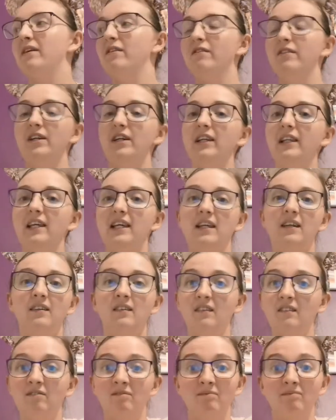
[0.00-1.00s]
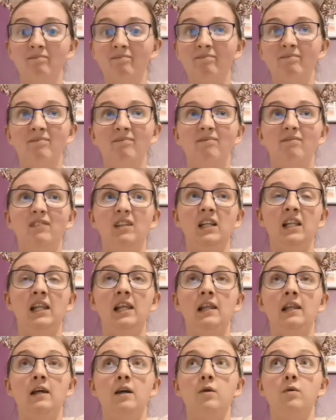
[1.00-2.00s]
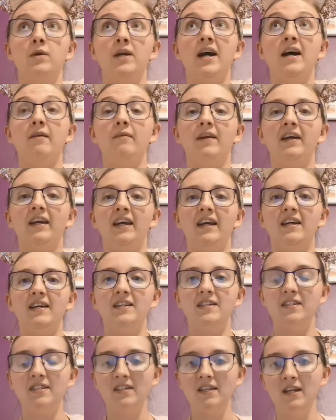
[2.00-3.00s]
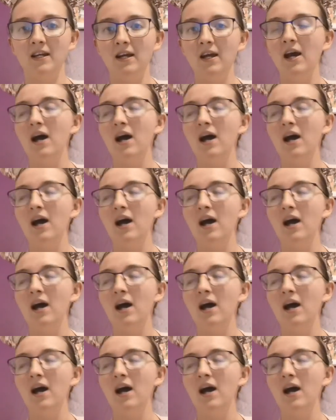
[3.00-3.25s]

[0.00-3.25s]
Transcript: that are really low down, I guess.